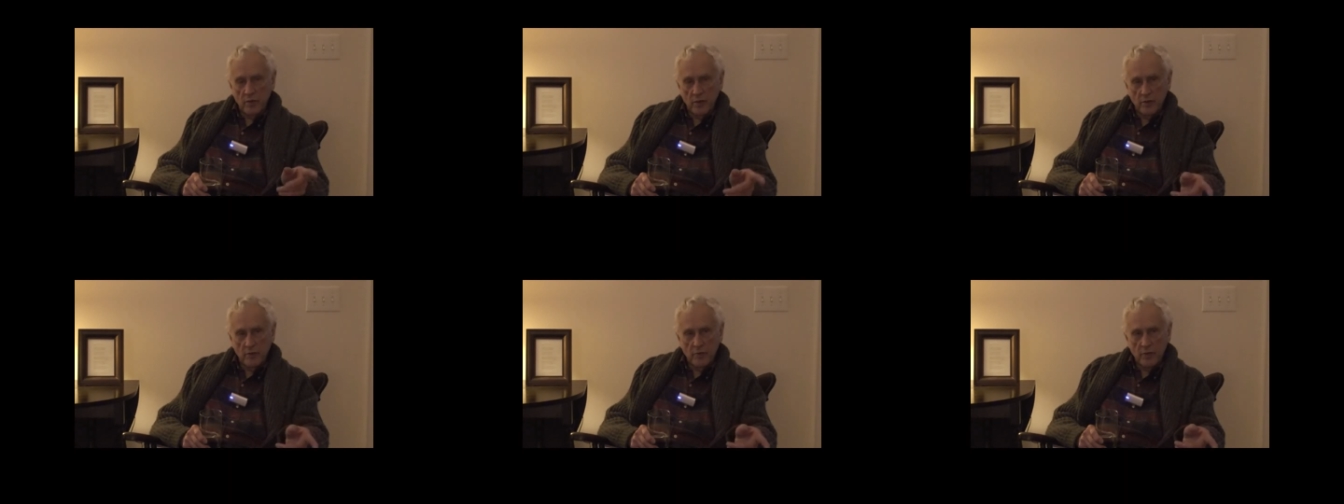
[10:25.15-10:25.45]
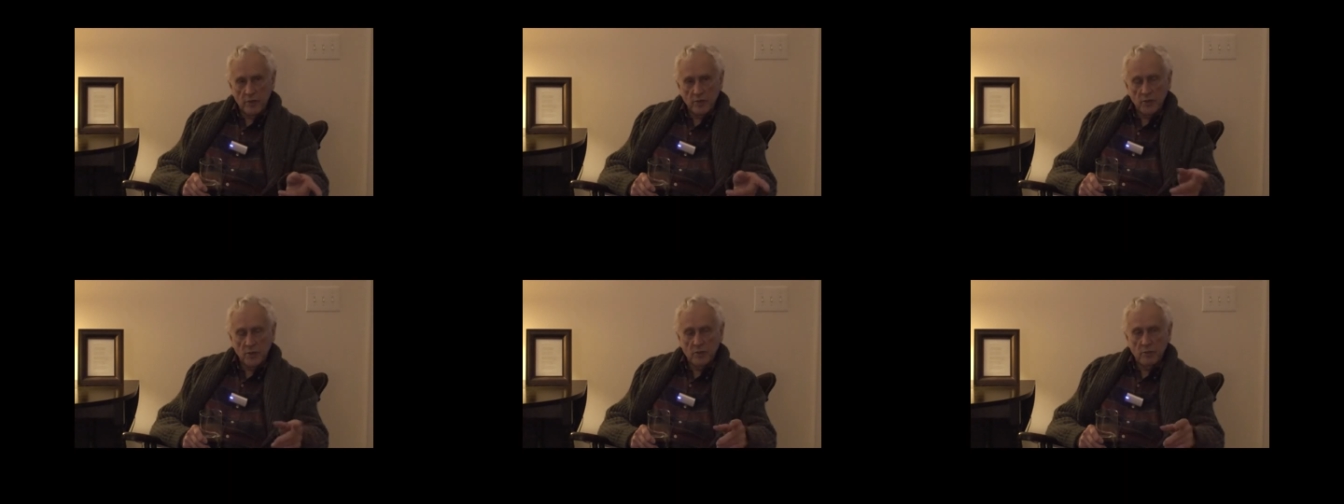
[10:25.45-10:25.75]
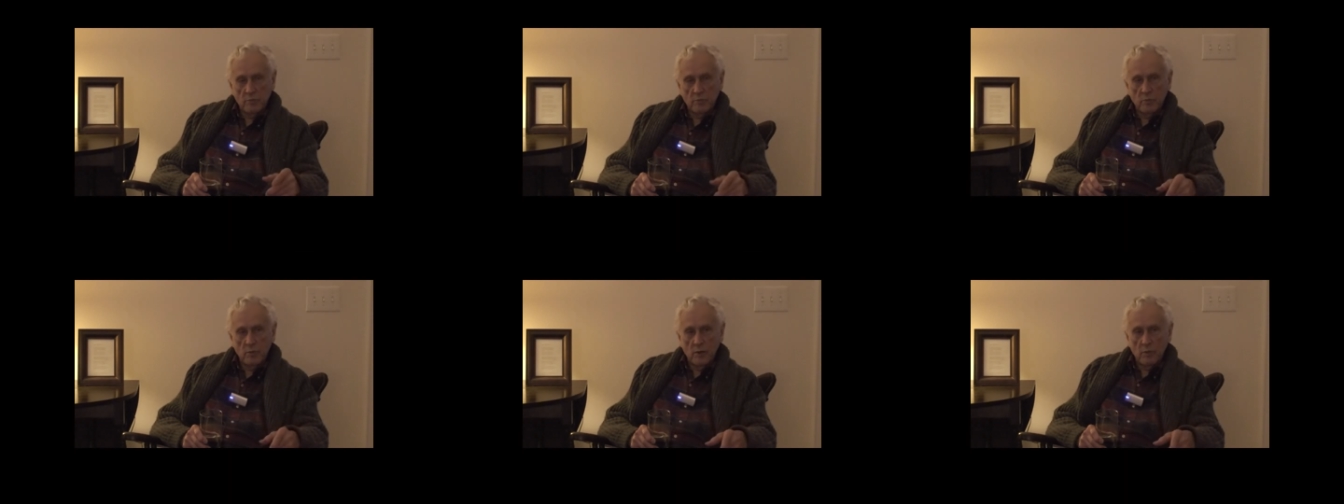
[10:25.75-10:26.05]
either as a
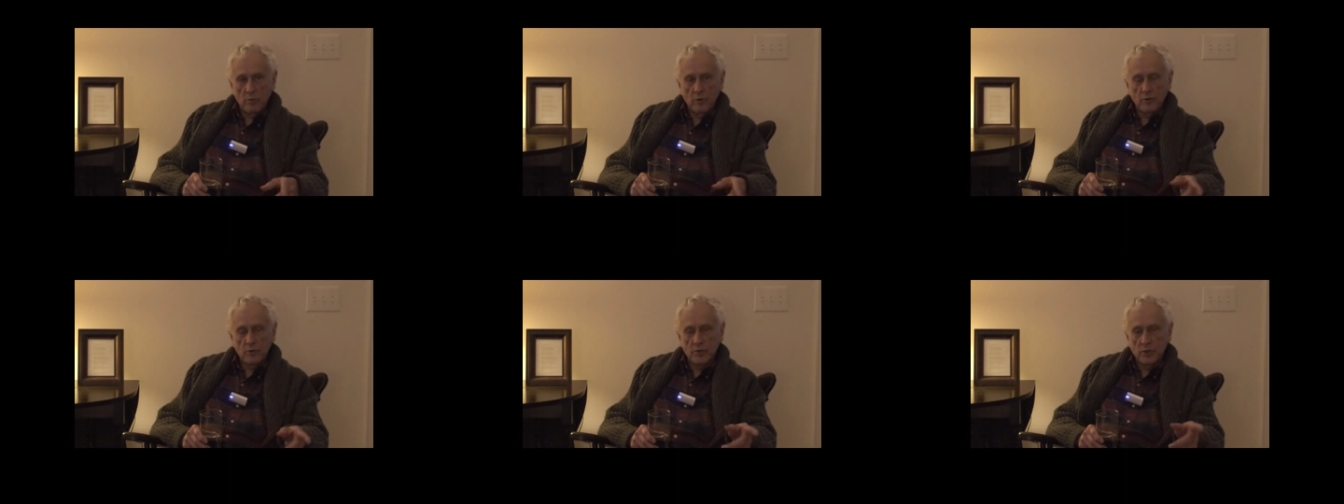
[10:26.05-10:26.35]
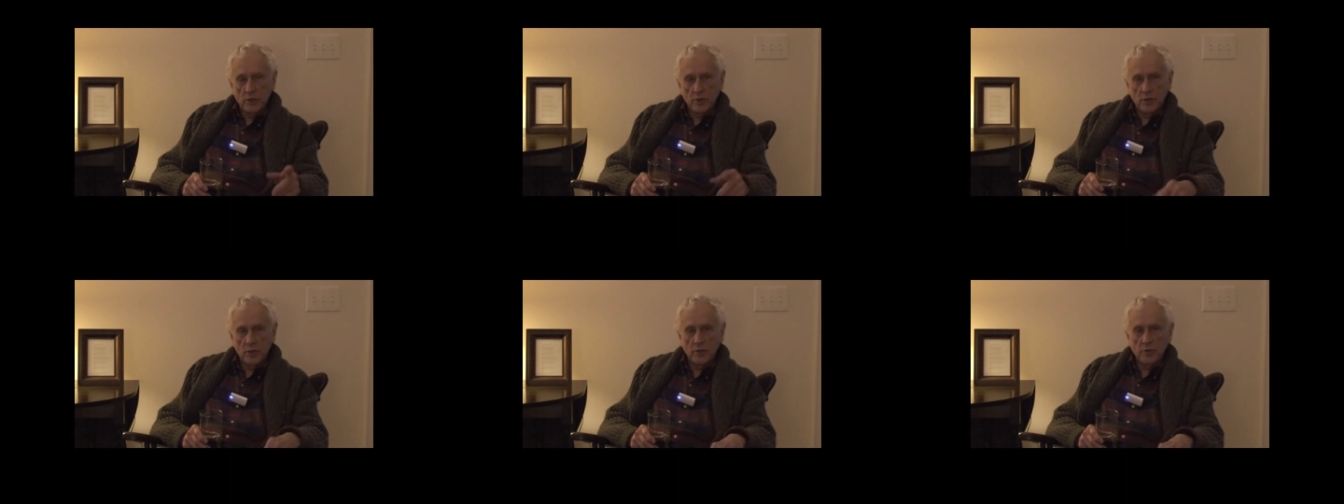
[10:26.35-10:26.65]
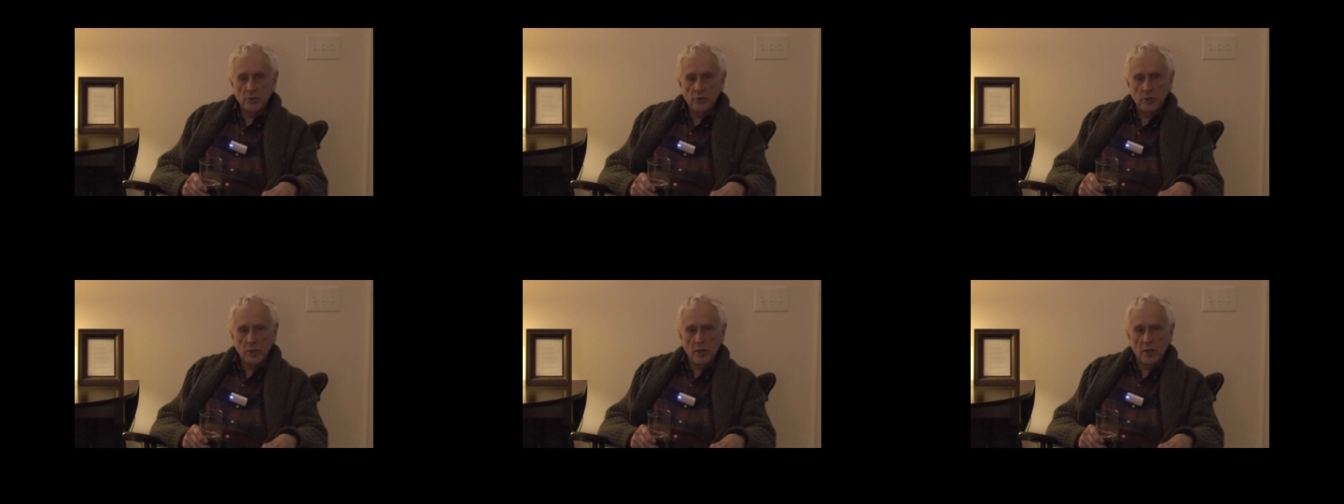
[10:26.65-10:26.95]
person at
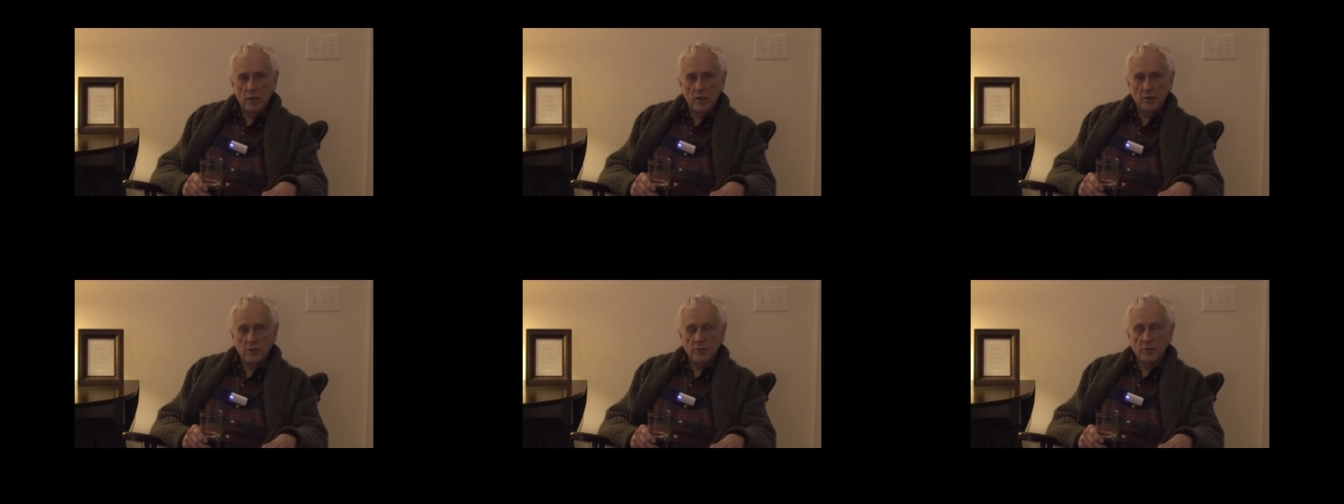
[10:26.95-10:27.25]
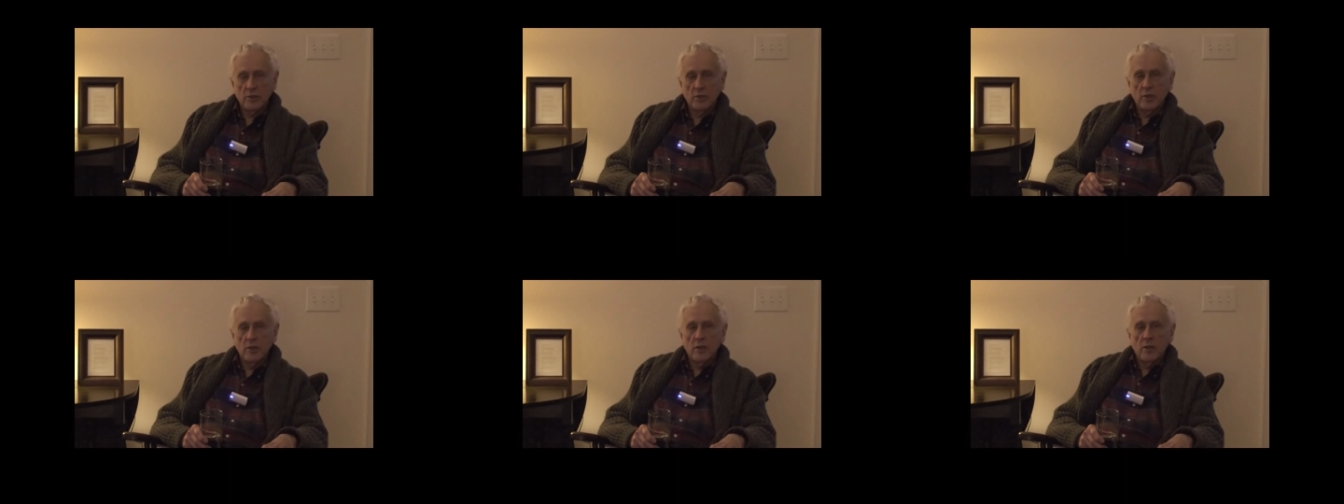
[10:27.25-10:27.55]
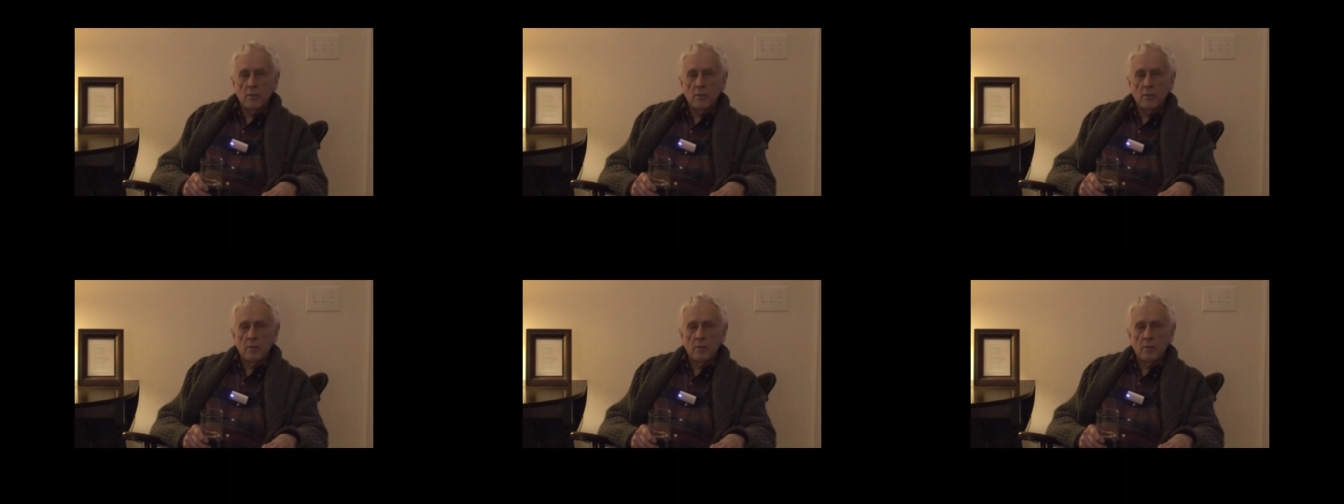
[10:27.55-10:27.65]
Teachers College,